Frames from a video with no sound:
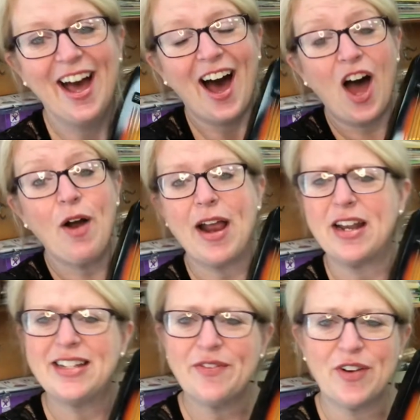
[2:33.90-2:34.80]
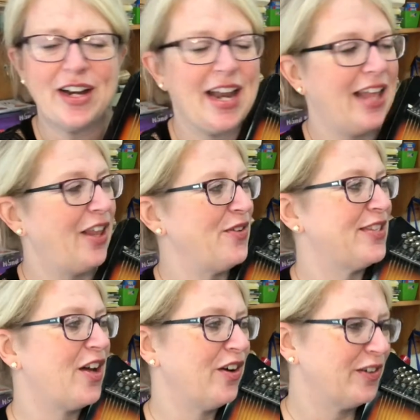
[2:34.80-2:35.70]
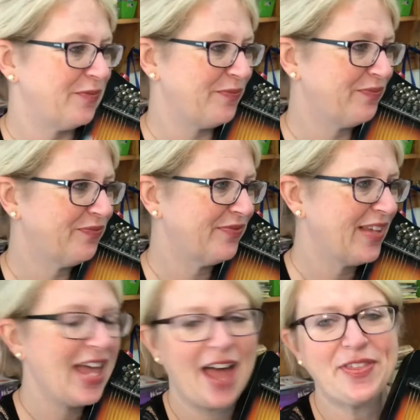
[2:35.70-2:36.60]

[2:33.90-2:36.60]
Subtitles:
All right, a different hello song. I